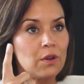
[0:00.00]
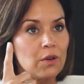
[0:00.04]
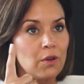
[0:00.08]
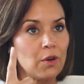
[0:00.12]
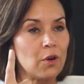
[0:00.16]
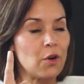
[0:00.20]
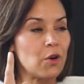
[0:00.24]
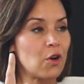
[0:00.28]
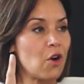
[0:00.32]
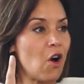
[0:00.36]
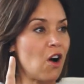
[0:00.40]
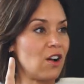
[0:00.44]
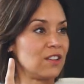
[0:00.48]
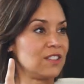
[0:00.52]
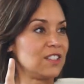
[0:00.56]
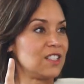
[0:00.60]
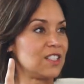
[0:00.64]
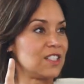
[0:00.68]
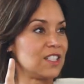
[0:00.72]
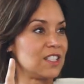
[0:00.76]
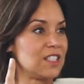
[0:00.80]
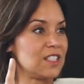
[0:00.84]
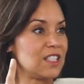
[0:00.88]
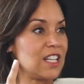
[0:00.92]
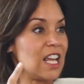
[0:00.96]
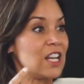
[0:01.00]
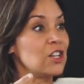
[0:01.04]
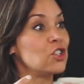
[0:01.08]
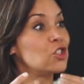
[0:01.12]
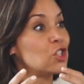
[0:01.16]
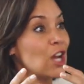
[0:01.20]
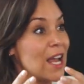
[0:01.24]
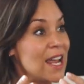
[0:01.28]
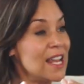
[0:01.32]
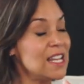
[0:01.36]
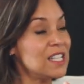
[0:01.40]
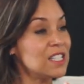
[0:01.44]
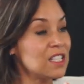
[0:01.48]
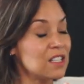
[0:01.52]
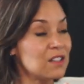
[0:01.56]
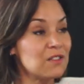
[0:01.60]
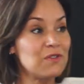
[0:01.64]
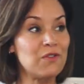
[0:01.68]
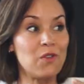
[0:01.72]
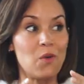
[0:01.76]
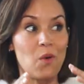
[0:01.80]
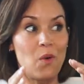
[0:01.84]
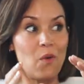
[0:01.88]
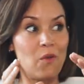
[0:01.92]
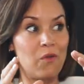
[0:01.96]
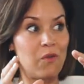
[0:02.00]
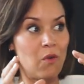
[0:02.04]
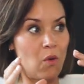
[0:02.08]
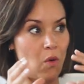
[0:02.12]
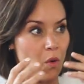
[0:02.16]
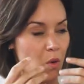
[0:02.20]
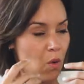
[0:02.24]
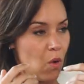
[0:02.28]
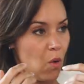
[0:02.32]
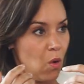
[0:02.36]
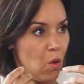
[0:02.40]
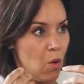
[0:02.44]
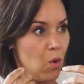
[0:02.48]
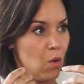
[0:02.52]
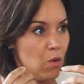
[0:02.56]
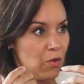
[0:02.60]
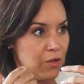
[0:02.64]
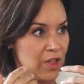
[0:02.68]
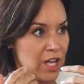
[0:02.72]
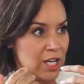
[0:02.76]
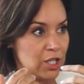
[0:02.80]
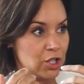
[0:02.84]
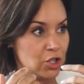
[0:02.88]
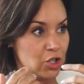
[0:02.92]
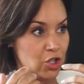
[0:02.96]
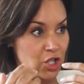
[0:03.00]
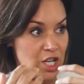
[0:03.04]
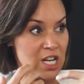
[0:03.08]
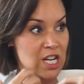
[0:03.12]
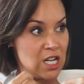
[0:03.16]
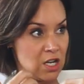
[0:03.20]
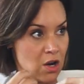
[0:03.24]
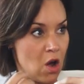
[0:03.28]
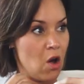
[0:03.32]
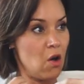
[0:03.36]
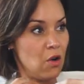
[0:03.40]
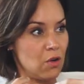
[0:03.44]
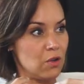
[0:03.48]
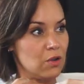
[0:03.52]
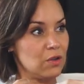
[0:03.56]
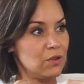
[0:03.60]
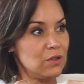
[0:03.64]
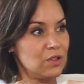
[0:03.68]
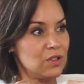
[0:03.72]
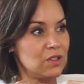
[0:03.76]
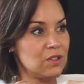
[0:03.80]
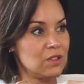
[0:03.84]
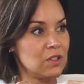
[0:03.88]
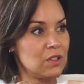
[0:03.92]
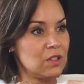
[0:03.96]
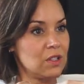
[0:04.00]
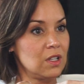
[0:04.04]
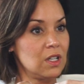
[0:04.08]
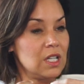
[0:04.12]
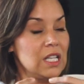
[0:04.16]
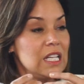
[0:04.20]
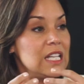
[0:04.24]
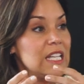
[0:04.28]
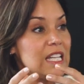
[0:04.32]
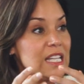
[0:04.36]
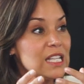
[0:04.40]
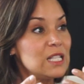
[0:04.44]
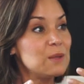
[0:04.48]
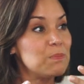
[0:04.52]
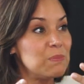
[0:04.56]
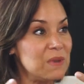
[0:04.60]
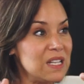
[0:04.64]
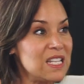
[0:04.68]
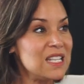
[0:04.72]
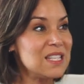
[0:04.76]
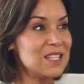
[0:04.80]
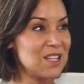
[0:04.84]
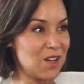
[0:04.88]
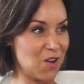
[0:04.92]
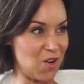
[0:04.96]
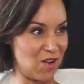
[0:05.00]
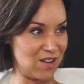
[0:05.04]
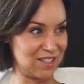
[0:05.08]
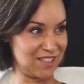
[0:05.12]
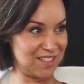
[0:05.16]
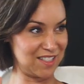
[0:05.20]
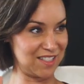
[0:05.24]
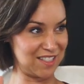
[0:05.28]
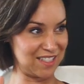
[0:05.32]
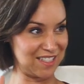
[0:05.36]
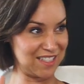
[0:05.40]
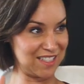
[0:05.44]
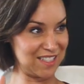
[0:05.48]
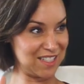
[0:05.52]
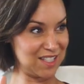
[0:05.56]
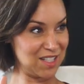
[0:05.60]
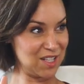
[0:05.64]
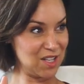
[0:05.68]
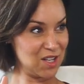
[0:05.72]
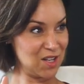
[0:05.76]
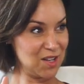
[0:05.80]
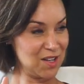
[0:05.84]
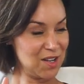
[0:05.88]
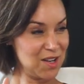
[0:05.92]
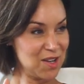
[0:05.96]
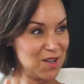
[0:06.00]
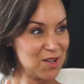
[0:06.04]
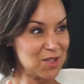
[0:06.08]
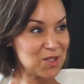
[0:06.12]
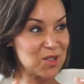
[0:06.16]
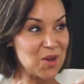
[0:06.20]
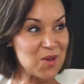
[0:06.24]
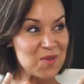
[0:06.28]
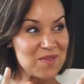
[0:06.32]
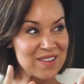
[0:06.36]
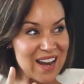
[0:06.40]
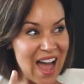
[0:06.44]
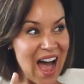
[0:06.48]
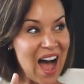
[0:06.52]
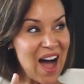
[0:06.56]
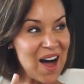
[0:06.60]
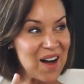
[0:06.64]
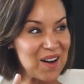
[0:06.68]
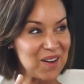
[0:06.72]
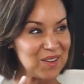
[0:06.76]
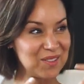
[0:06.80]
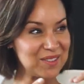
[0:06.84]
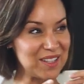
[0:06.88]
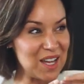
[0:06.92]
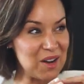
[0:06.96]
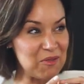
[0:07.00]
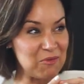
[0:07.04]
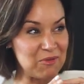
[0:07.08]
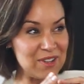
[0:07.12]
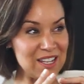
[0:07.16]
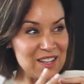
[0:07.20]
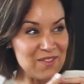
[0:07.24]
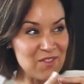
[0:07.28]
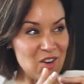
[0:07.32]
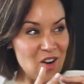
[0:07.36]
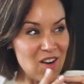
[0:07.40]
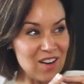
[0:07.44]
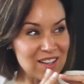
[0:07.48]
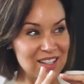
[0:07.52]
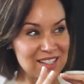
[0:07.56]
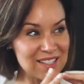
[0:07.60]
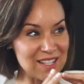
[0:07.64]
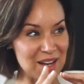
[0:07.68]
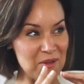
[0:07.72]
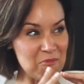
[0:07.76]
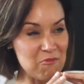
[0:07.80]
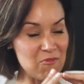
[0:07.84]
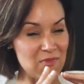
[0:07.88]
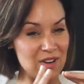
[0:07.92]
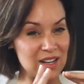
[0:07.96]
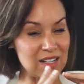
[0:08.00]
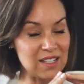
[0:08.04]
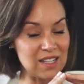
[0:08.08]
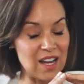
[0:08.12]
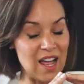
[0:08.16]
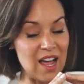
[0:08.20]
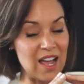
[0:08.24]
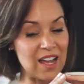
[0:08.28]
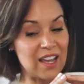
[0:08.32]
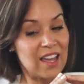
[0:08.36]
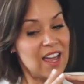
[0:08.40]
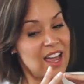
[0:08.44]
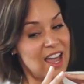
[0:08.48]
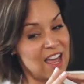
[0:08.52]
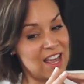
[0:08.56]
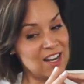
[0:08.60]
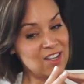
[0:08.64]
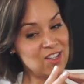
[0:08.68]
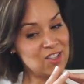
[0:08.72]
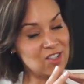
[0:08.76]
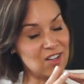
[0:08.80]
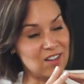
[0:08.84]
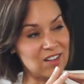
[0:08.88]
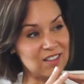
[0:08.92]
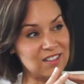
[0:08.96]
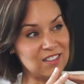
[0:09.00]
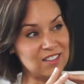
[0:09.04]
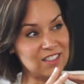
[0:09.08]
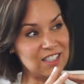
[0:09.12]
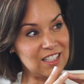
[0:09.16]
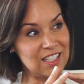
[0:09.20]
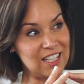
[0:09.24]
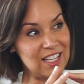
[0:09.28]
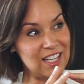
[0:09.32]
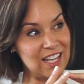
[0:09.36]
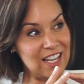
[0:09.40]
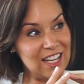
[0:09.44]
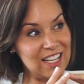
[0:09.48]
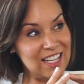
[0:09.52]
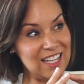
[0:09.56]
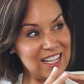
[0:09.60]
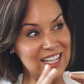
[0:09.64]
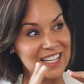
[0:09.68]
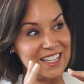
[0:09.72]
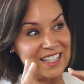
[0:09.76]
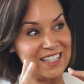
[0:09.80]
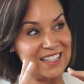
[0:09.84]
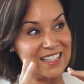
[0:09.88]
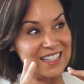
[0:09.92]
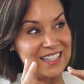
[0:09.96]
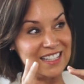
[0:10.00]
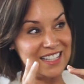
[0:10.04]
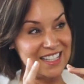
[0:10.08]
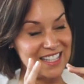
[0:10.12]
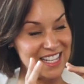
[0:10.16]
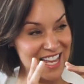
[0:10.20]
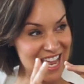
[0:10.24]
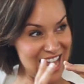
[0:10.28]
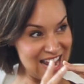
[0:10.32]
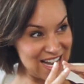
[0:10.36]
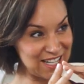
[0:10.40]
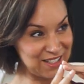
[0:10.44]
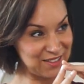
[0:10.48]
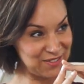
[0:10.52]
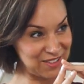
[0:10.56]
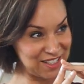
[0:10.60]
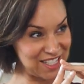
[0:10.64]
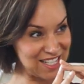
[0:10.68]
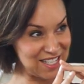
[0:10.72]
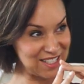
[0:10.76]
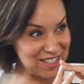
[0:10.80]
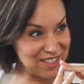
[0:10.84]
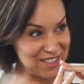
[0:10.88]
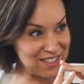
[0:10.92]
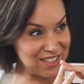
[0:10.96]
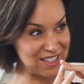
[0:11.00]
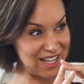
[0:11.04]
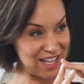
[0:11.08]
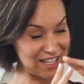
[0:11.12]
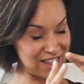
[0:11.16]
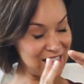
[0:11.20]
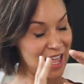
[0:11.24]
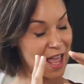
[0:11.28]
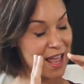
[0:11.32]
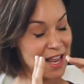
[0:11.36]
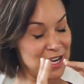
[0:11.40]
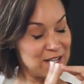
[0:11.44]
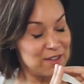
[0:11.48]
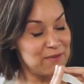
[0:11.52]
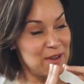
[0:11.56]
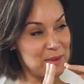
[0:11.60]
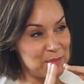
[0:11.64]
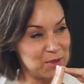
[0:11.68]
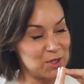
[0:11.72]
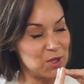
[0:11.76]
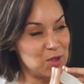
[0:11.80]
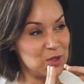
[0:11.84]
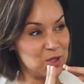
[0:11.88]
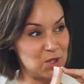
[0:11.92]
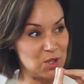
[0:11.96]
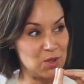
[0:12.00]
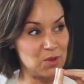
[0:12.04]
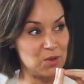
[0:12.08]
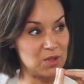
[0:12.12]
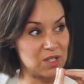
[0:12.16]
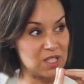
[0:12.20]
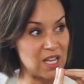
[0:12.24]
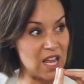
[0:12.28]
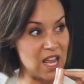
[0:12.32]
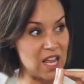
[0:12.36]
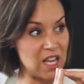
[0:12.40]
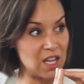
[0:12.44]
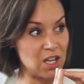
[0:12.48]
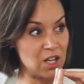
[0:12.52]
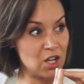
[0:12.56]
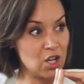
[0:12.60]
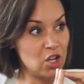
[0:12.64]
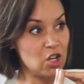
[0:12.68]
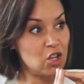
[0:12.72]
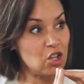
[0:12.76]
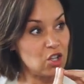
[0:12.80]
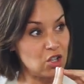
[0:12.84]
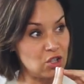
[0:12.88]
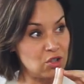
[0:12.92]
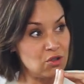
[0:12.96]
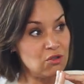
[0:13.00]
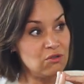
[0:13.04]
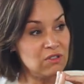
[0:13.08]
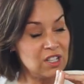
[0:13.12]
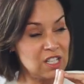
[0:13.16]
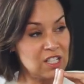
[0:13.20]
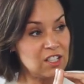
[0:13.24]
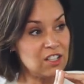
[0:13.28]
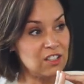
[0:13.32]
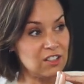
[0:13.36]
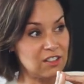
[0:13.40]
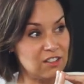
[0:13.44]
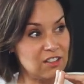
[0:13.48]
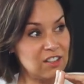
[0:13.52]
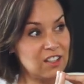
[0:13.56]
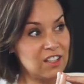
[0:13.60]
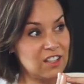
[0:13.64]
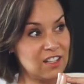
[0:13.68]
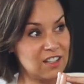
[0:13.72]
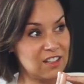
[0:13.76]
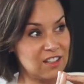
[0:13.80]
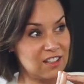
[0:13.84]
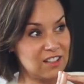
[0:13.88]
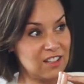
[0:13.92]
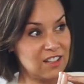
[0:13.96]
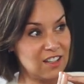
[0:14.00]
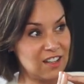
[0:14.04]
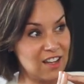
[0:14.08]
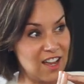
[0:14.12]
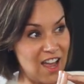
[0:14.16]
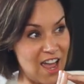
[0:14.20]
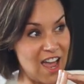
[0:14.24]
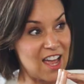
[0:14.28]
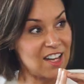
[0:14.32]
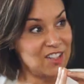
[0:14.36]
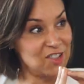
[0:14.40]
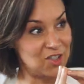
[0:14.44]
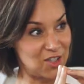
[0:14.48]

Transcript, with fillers: her constant. And Jason, mm. for, for all that she knows, he's been the constant. Mm. So mm. now that we've got someone like Anton in the end of season, the end of episode two, saying, you need to look at